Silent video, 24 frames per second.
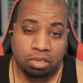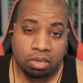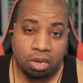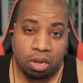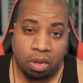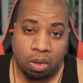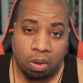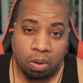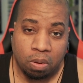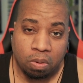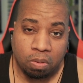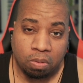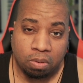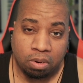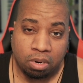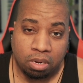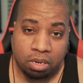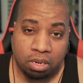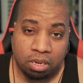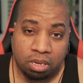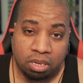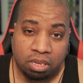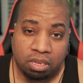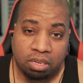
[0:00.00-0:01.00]
own
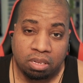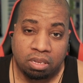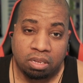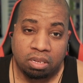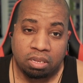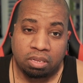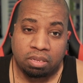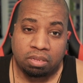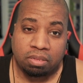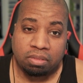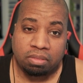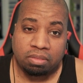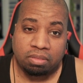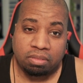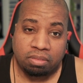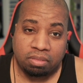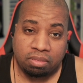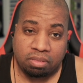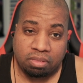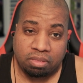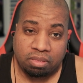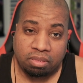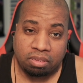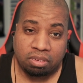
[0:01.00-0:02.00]

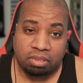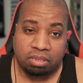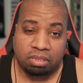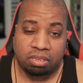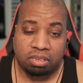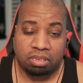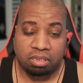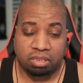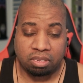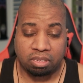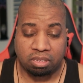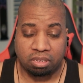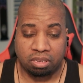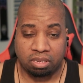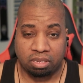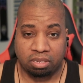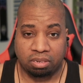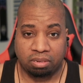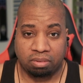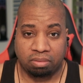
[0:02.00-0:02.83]
to look good.